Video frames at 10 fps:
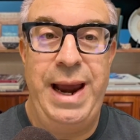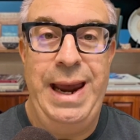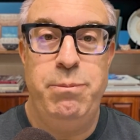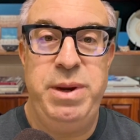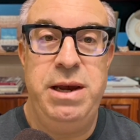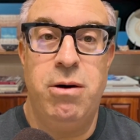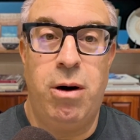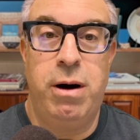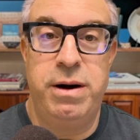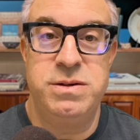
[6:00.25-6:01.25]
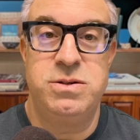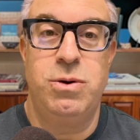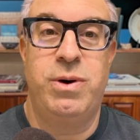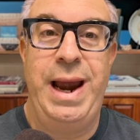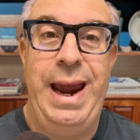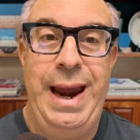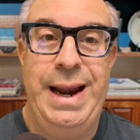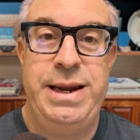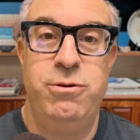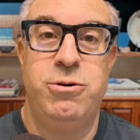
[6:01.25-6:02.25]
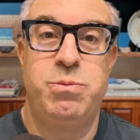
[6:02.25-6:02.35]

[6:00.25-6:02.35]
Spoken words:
APRs, or annual